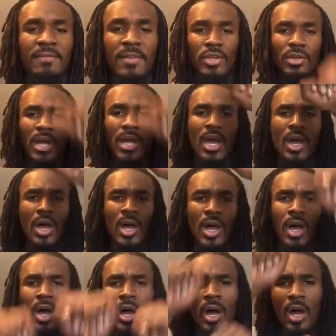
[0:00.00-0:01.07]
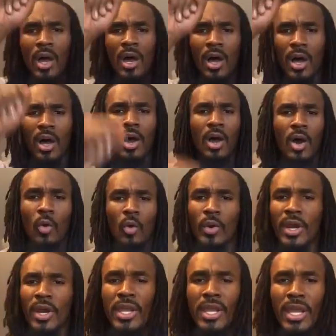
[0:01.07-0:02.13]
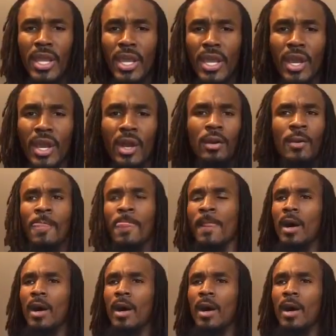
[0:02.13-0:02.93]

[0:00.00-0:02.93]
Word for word: And you're like, uh, uh, we're here.